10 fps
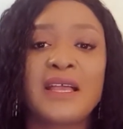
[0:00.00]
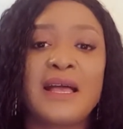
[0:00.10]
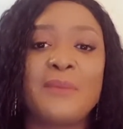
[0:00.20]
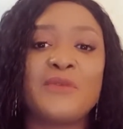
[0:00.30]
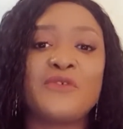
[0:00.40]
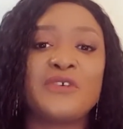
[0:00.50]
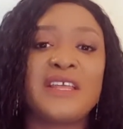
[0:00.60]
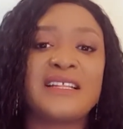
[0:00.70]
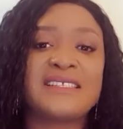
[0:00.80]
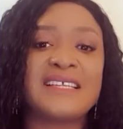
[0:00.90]

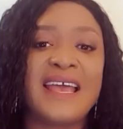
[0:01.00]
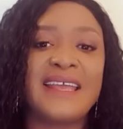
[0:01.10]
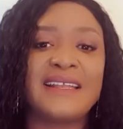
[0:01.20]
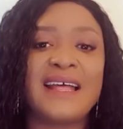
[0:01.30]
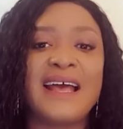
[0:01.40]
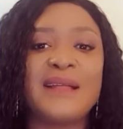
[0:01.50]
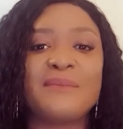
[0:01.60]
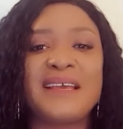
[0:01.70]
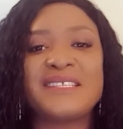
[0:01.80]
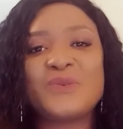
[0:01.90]
Cameroonian side
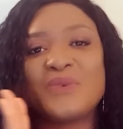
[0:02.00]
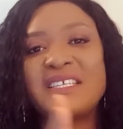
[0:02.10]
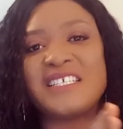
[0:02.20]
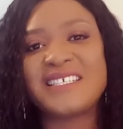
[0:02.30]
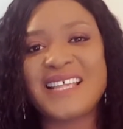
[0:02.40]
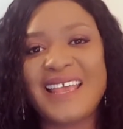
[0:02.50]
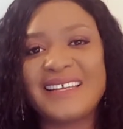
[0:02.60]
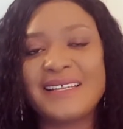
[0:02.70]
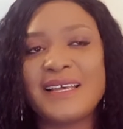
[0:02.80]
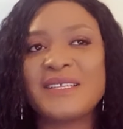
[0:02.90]
and my Swedish side.